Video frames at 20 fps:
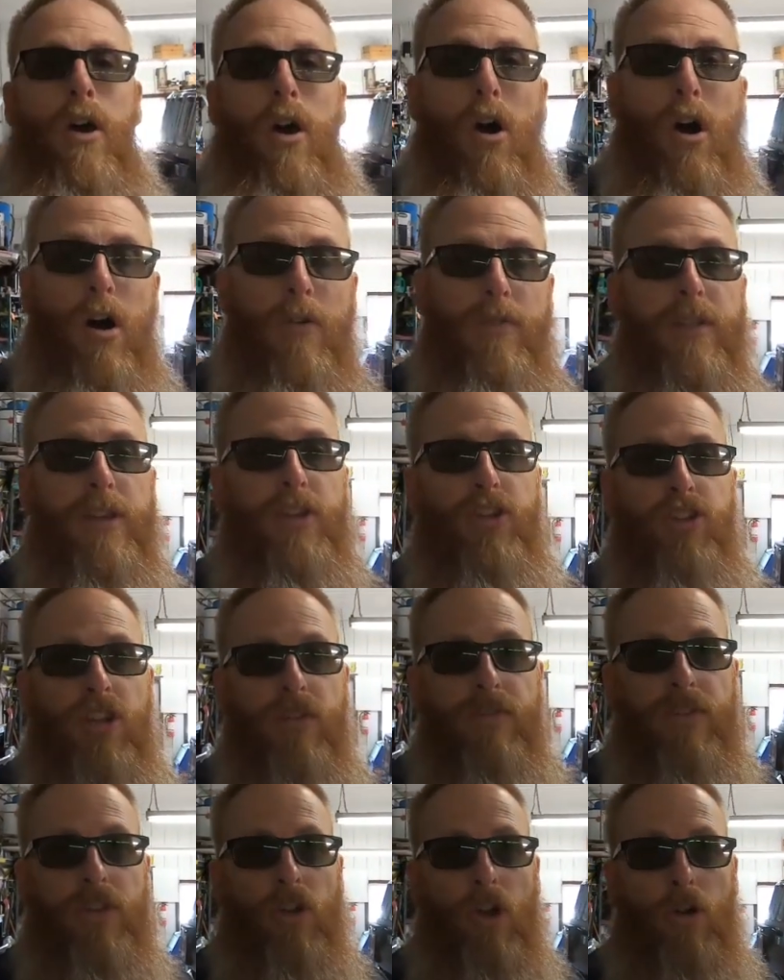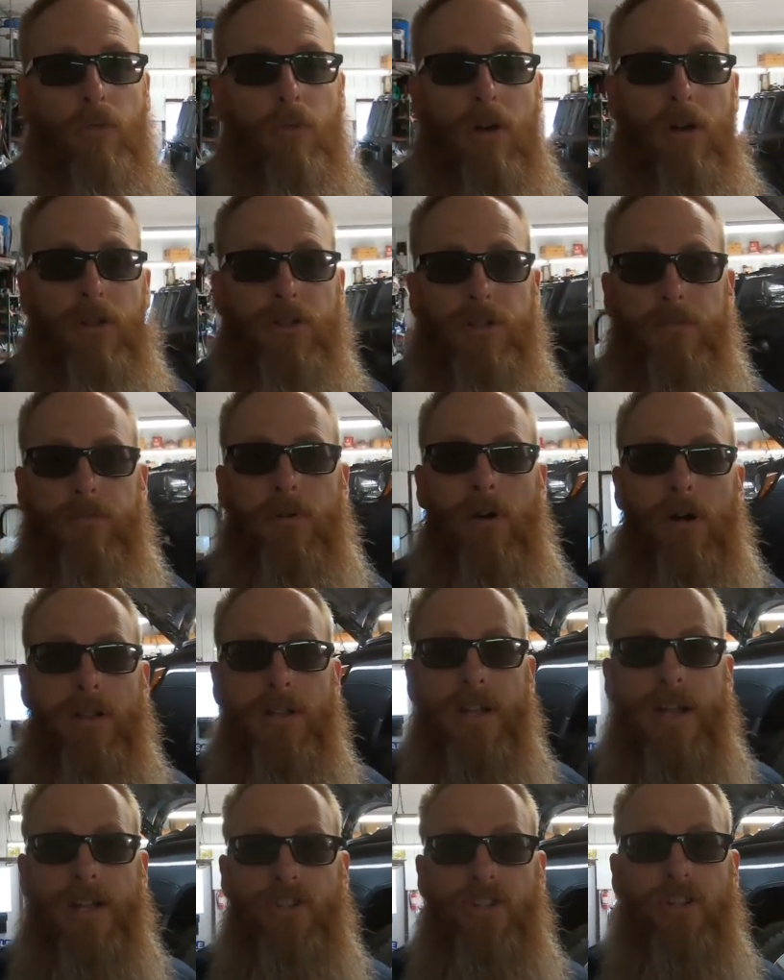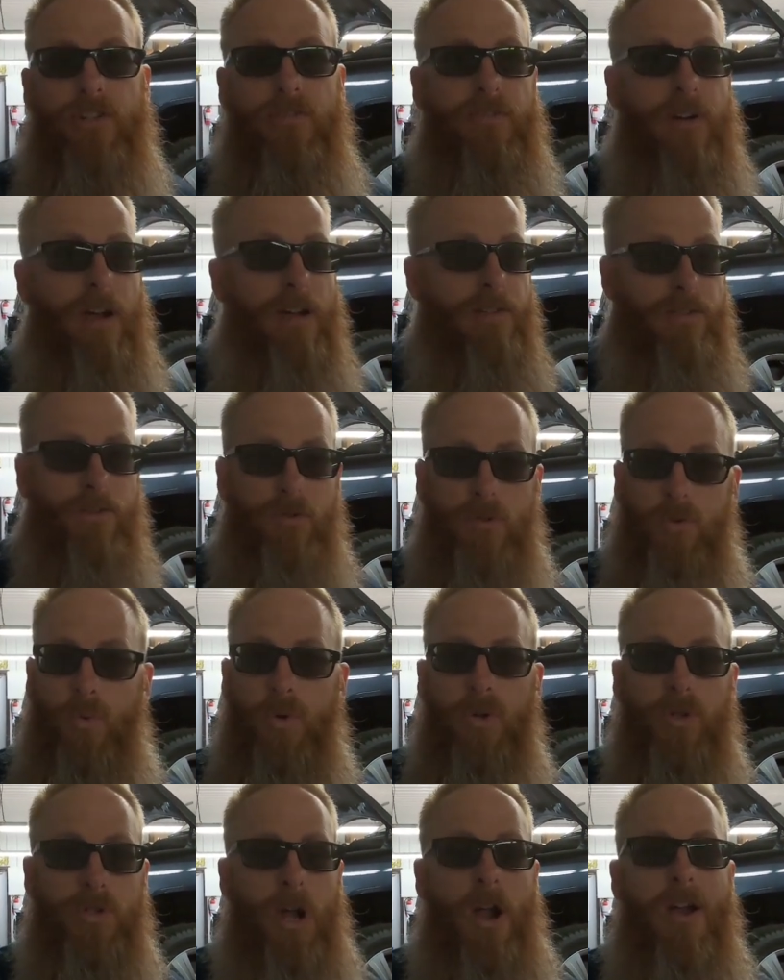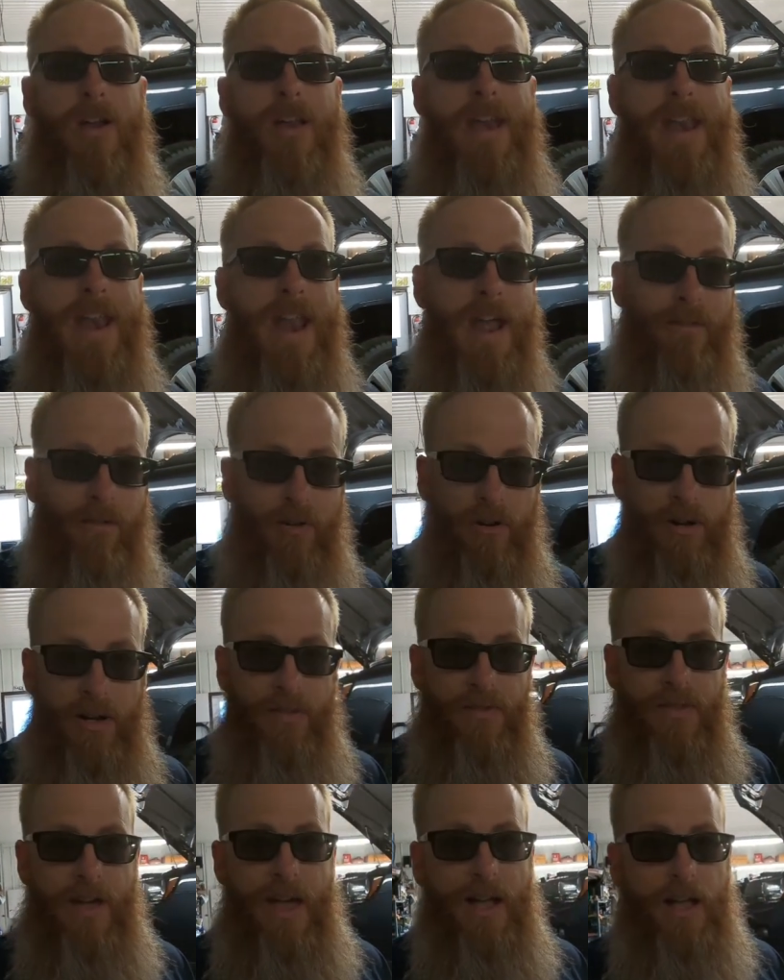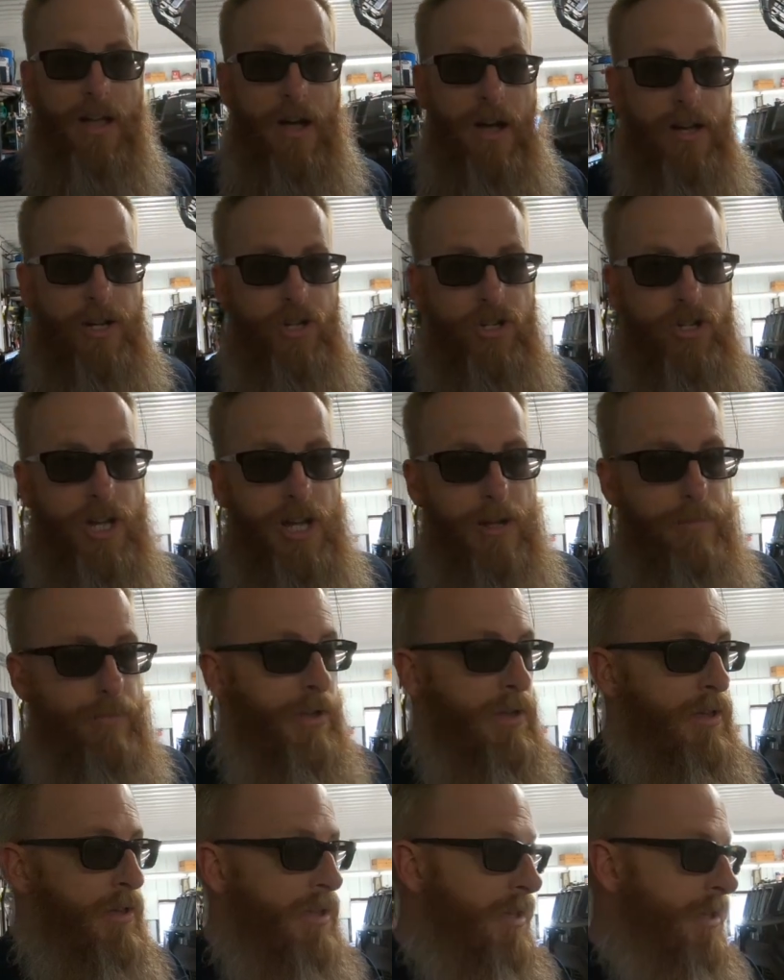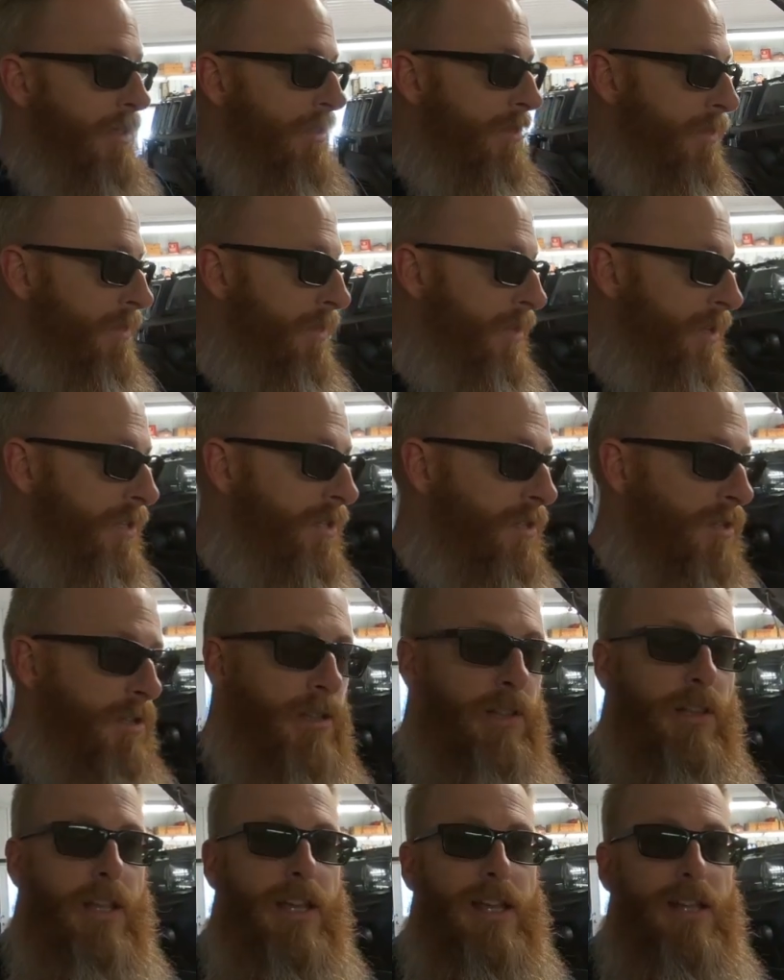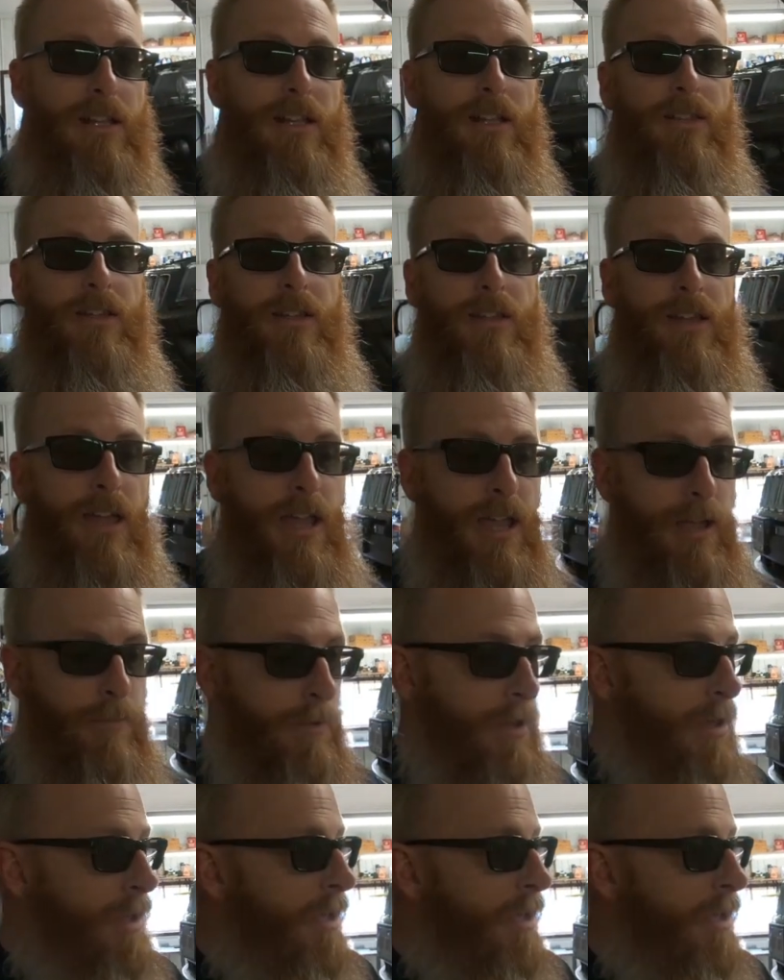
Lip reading: On these Chevy Cobalts and Pontiac G5s, those wheels are never in that kind of shape this late in the game.